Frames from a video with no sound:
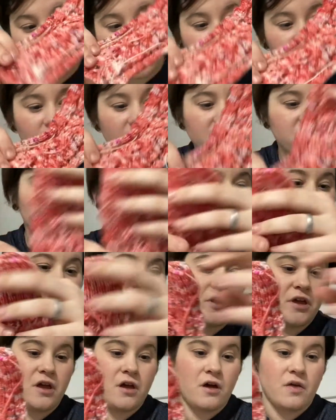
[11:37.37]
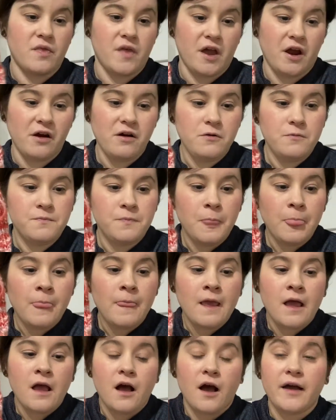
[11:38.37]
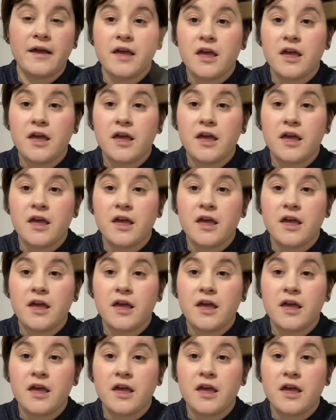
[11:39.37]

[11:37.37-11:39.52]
So that's what I'm working on there. I